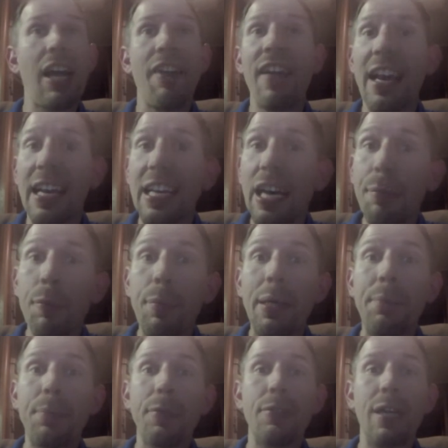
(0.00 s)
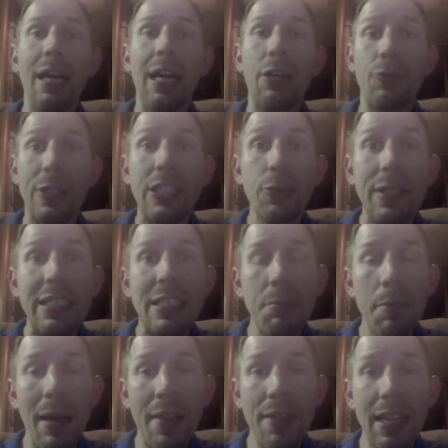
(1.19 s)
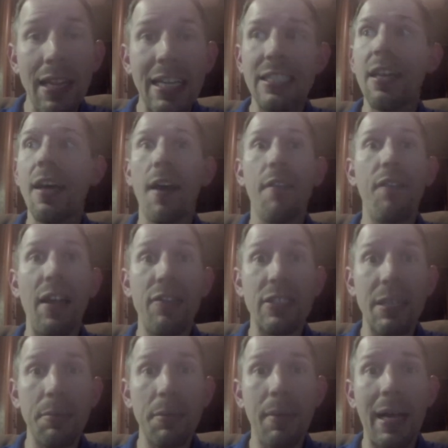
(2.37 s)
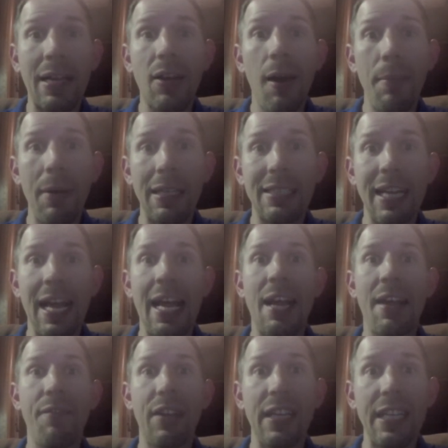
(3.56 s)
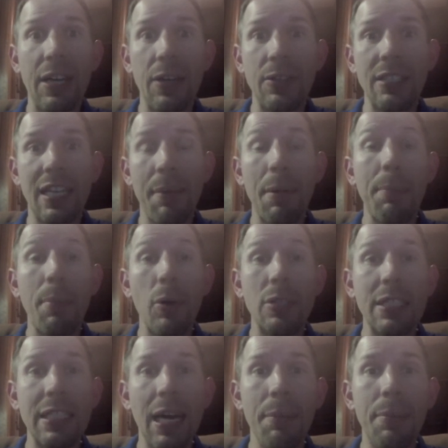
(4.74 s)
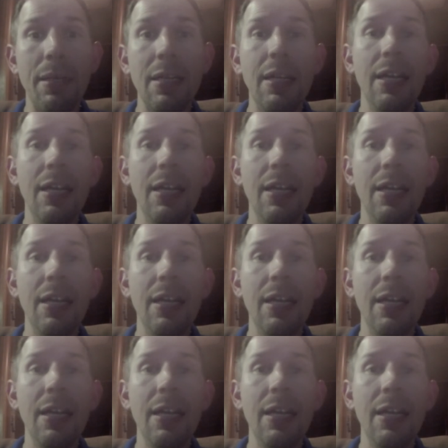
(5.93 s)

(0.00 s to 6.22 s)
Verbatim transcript: I've had a couple people uh, retweet some of my things, uh, favorite some of my comments and videos that I've been posting up.